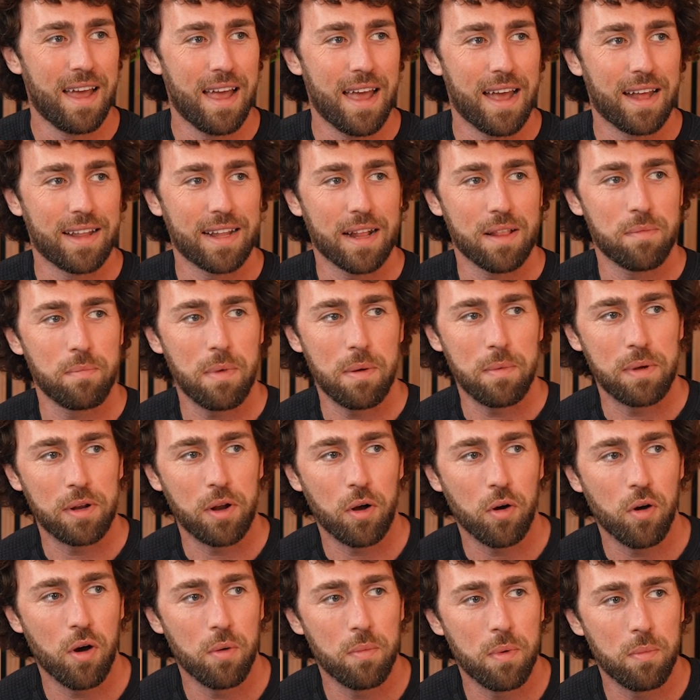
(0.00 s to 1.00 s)
That's
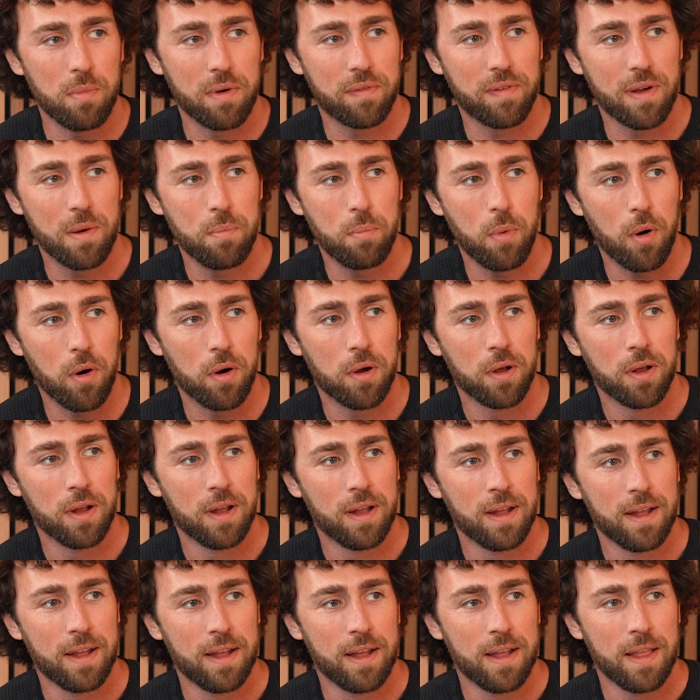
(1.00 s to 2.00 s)
maybe not coming with it, but
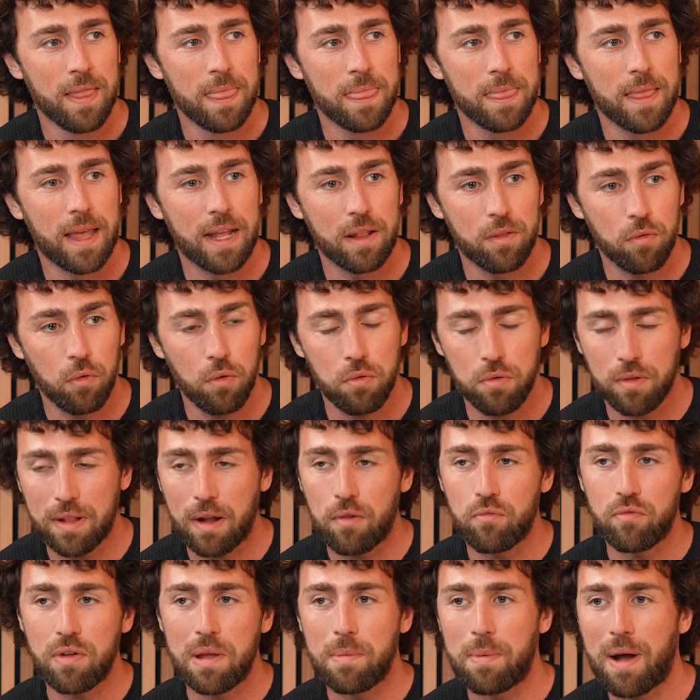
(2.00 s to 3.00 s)
it's also
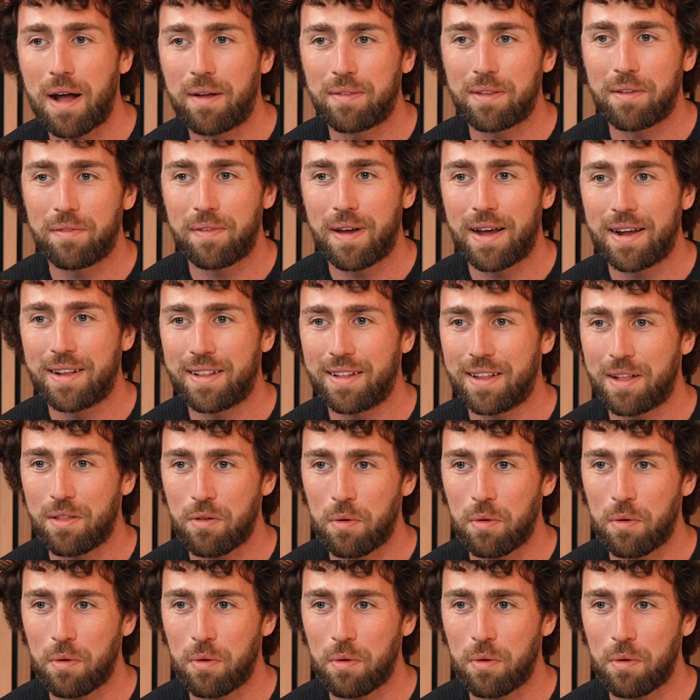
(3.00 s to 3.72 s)
that rebound effect.